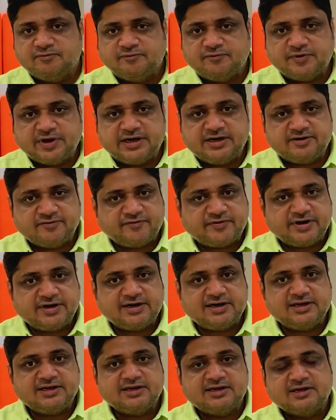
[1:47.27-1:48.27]
very
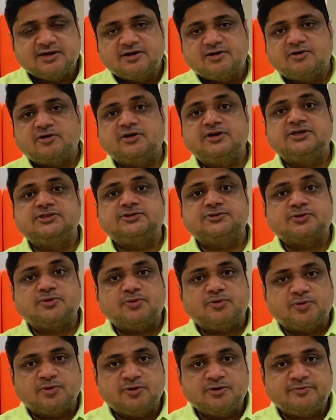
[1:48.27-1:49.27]
differently on its
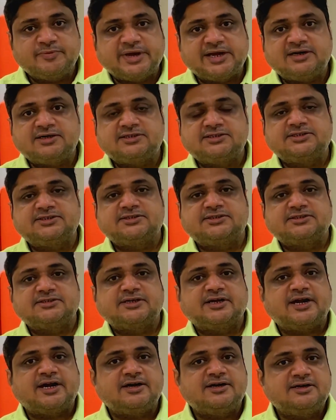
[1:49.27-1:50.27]
own merits
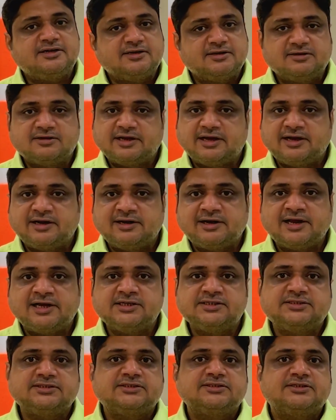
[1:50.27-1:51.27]
and
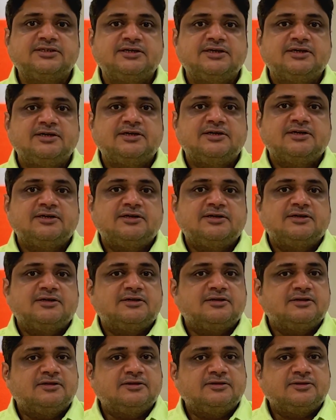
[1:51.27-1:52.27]
analyze
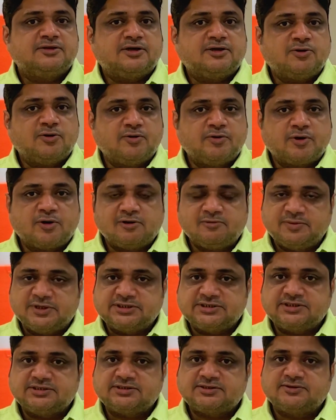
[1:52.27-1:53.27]
the overall
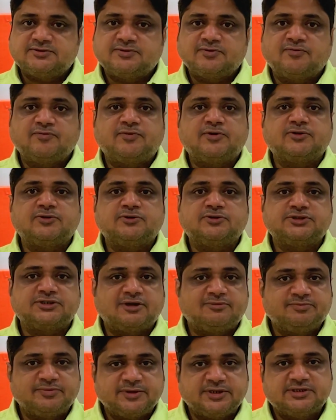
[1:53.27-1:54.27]
business for those
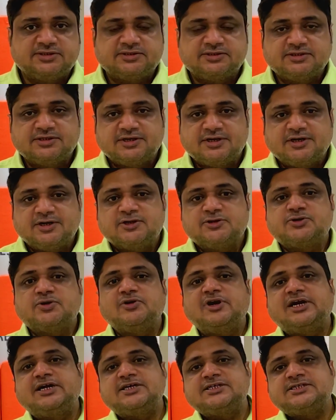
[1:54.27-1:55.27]
companies. So
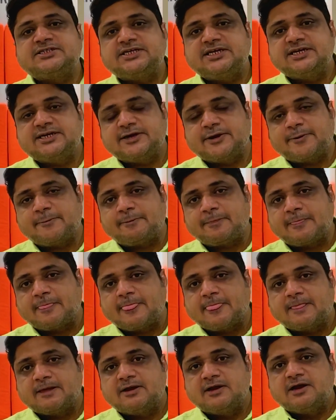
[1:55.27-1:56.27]
let us see
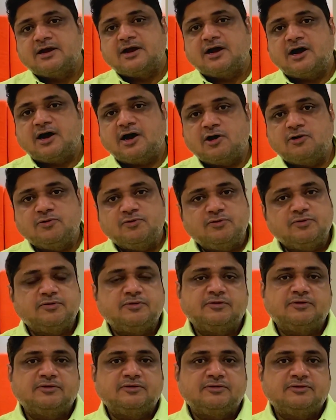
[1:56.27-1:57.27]
how
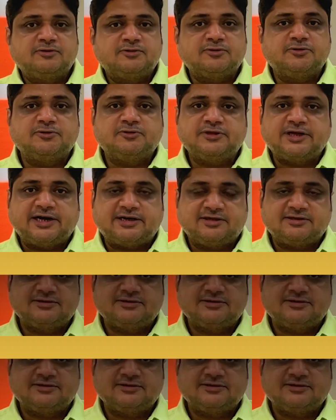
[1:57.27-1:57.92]
to do that.